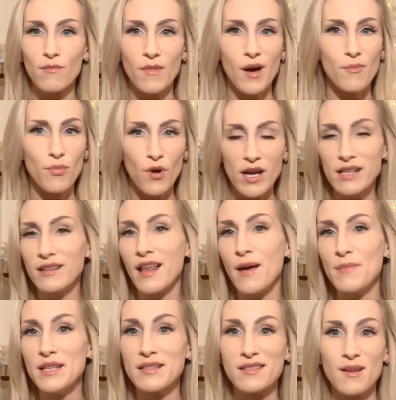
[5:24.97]
a bright
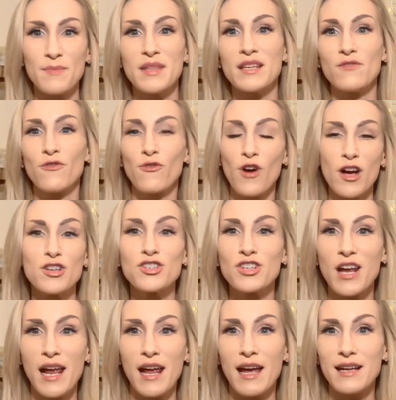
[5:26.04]
lemon, something fresh,
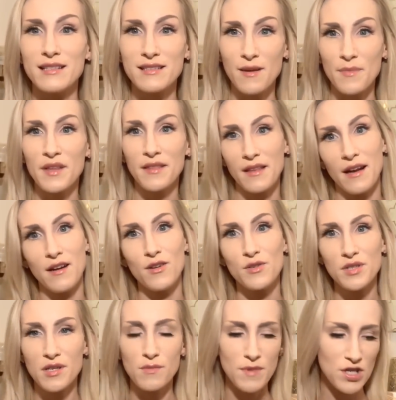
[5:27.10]
and something that I know
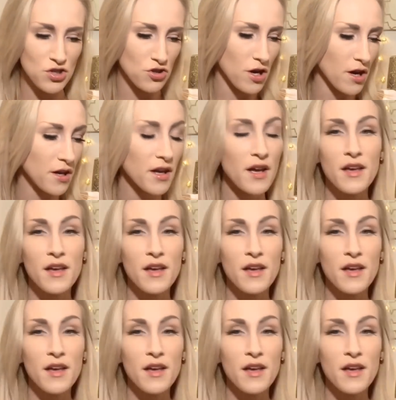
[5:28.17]
is gonna be strong.